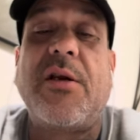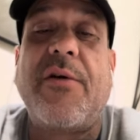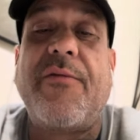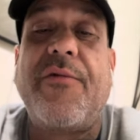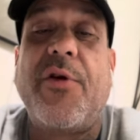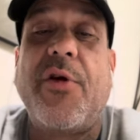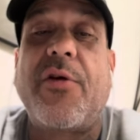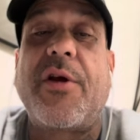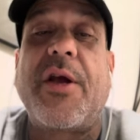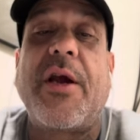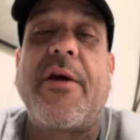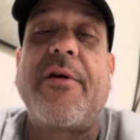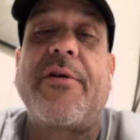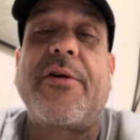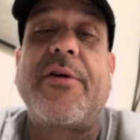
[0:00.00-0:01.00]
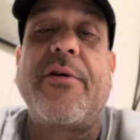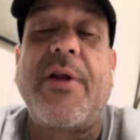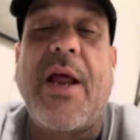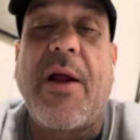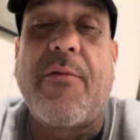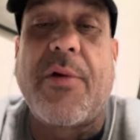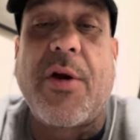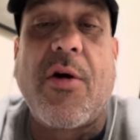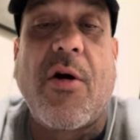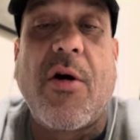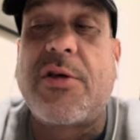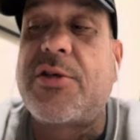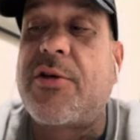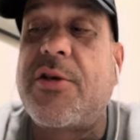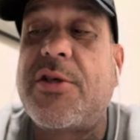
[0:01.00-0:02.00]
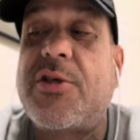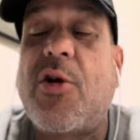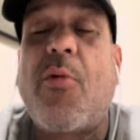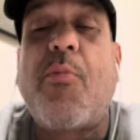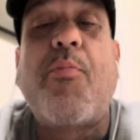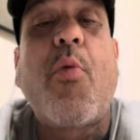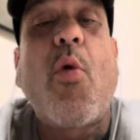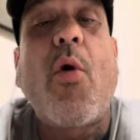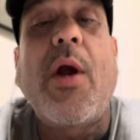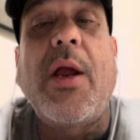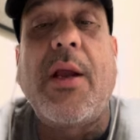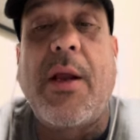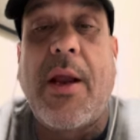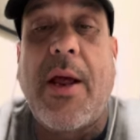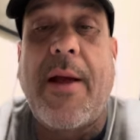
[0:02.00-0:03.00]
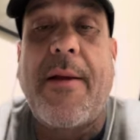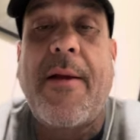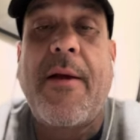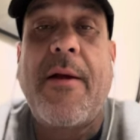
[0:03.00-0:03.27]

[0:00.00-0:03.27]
of your character in that regard. So there's no point in that.